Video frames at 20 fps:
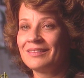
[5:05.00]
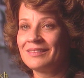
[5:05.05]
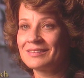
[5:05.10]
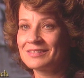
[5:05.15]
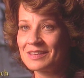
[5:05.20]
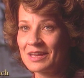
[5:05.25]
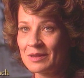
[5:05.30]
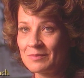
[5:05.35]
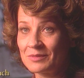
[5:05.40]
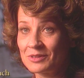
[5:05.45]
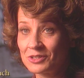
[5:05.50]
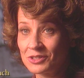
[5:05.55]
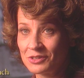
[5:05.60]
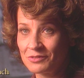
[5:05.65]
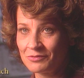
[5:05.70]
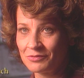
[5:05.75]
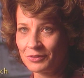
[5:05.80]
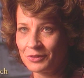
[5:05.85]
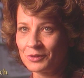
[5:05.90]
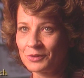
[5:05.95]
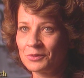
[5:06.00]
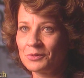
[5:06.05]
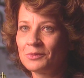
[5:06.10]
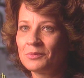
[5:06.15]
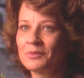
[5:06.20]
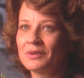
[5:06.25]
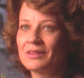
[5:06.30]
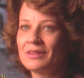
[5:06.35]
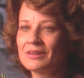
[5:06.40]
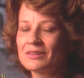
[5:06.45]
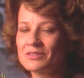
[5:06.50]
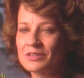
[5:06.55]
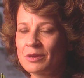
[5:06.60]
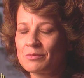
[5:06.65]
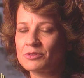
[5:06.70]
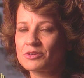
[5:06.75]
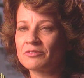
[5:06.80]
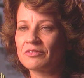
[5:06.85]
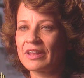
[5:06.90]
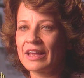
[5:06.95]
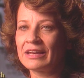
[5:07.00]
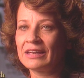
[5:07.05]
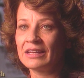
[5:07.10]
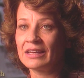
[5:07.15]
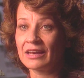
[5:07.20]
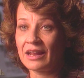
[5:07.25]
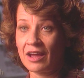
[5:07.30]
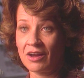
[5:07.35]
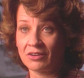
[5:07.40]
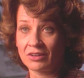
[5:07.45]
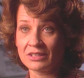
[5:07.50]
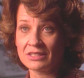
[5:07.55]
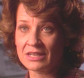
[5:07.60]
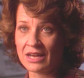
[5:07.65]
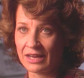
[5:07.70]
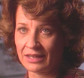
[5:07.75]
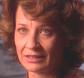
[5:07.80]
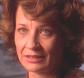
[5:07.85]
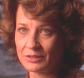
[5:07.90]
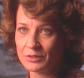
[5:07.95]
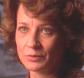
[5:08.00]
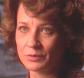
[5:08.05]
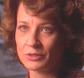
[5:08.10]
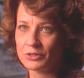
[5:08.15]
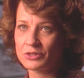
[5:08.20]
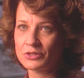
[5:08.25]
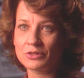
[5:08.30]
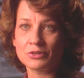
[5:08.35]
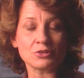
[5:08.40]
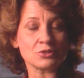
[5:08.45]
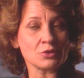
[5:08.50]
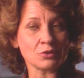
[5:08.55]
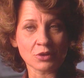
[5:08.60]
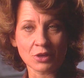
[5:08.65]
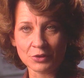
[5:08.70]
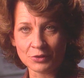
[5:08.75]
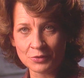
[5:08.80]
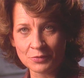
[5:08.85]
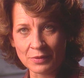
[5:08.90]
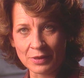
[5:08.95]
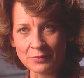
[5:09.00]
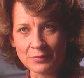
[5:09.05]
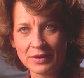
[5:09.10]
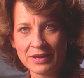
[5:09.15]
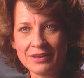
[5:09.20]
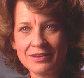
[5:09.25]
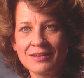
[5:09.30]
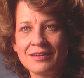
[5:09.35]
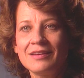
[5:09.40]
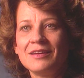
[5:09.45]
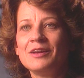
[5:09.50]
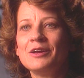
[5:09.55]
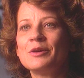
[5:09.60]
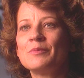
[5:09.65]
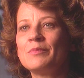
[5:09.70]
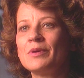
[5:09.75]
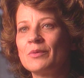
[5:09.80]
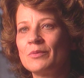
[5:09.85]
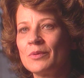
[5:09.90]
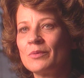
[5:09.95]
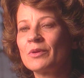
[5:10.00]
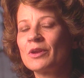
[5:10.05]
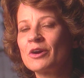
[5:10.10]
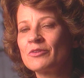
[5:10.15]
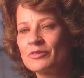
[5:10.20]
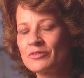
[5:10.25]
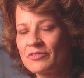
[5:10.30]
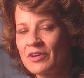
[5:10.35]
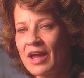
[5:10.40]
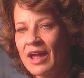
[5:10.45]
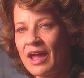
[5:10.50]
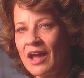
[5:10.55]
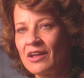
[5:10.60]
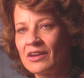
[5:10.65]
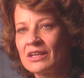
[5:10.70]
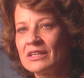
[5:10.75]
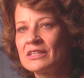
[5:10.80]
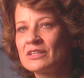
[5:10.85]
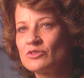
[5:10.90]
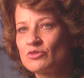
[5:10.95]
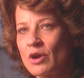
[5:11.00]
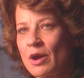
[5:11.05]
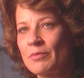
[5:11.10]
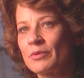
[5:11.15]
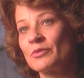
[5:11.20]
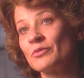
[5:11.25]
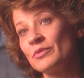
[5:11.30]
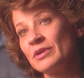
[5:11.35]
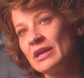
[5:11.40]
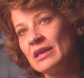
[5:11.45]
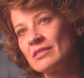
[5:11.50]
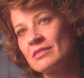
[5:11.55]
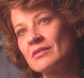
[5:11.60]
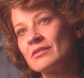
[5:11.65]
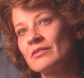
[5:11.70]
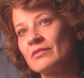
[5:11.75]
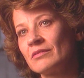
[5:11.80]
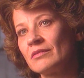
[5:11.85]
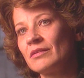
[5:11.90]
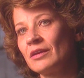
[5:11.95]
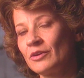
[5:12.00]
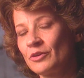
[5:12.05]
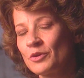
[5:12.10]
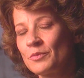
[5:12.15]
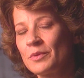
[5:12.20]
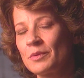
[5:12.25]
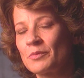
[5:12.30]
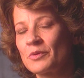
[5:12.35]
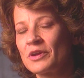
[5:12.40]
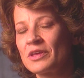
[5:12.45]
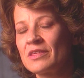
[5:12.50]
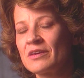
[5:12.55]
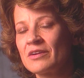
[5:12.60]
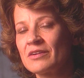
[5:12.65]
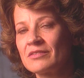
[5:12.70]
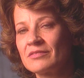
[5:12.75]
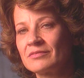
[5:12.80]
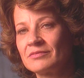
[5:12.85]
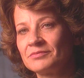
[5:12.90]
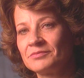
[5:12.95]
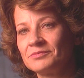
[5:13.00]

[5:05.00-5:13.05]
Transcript: the same as she flew, with the exception of landing at Howland Island, which there's no longer a runway. But we will overfly Howland and drop a wreath in her memory there.